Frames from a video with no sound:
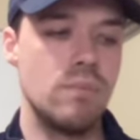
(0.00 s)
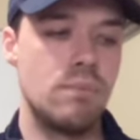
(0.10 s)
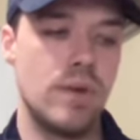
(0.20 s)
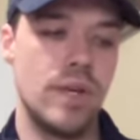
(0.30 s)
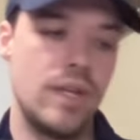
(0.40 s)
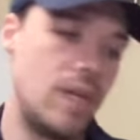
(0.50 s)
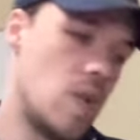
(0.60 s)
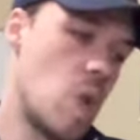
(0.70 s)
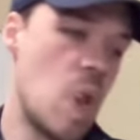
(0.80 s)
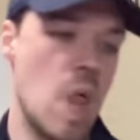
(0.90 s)
but
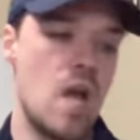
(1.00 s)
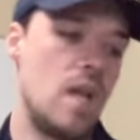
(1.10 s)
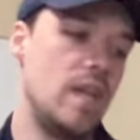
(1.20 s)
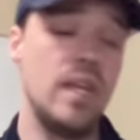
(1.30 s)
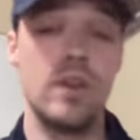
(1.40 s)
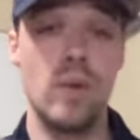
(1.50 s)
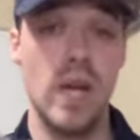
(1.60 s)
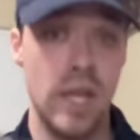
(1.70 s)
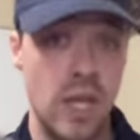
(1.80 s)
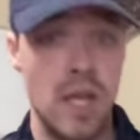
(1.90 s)
either
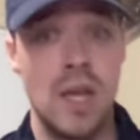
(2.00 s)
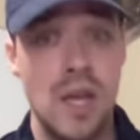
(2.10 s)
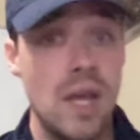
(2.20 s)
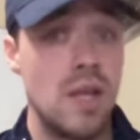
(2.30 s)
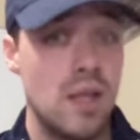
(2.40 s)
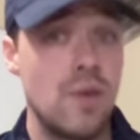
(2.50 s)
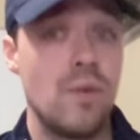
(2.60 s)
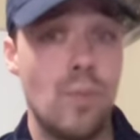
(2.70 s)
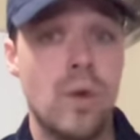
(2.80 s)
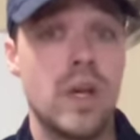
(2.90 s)
way,
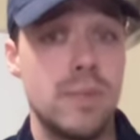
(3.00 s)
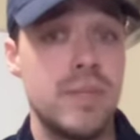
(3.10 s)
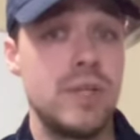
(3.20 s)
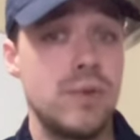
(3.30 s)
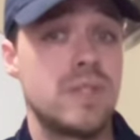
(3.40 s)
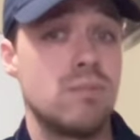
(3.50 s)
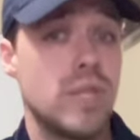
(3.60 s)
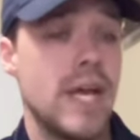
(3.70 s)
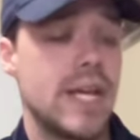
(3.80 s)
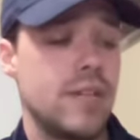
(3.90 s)
we're going to be doing some
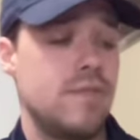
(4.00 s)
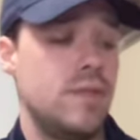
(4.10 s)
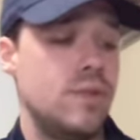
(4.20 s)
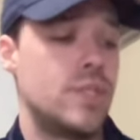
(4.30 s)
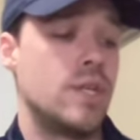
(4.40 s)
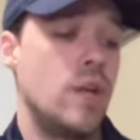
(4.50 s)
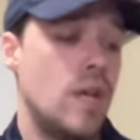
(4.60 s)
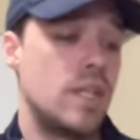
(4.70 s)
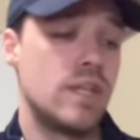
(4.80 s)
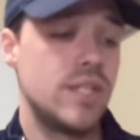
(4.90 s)
6LACK in the future.
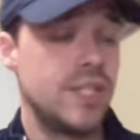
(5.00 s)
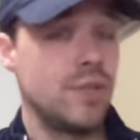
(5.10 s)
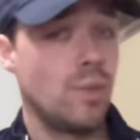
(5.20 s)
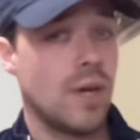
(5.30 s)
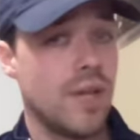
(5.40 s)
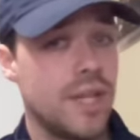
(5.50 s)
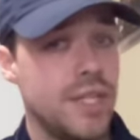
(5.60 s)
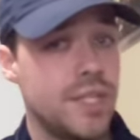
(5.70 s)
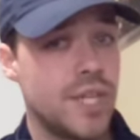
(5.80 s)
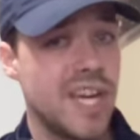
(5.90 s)
Does he do well on
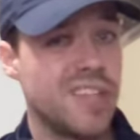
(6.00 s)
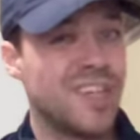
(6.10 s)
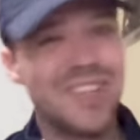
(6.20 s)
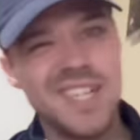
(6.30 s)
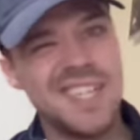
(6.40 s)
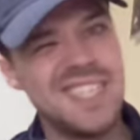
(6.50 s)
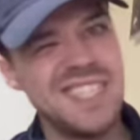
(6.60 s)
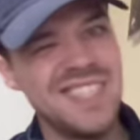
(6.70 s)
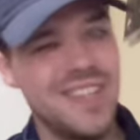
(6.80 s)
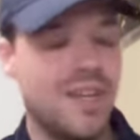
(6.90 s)
this track though?
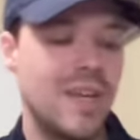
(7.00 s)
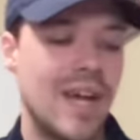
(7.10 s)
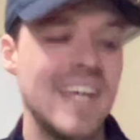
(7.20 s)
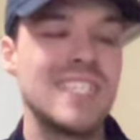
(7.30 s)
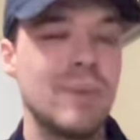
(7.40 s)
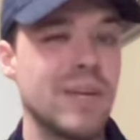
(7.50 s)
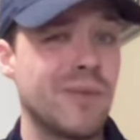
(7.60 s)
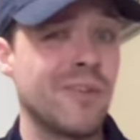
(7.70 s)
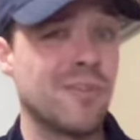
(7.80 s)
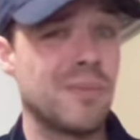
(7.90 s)
Mm, I expect
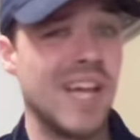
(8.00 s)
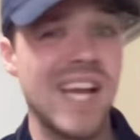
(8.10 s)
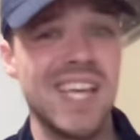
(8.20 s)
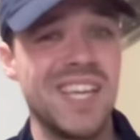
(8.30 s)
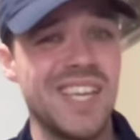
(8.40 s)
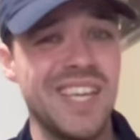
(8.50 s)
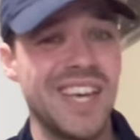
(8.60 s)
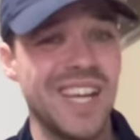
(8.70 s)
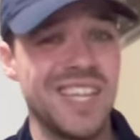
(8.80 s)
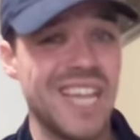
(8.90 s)
more from 6LACK. He
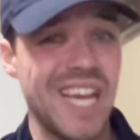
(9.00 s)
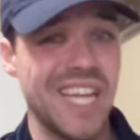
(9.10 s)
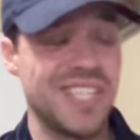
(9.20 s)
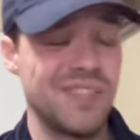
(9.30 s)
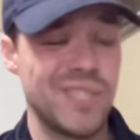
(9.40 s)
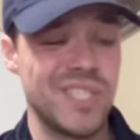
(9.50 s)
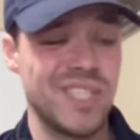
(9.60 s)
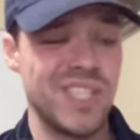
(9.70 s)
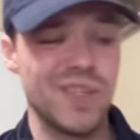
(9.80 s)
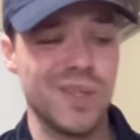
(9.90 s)
kind of lacked. It was
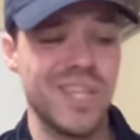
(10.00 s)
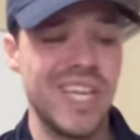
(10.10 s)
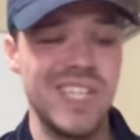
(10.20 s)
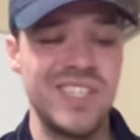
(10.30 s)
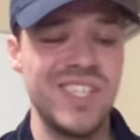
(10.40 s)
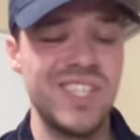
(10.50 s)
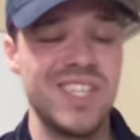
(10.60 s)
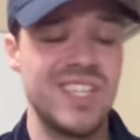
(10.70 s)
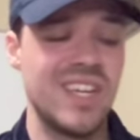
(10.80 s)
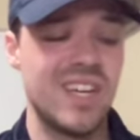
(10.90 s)
a little lazy.
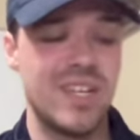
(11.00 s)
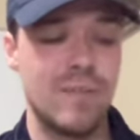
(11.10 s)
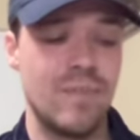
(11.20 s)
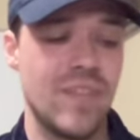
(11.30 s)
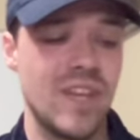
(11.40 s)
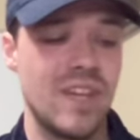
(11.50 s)
Um,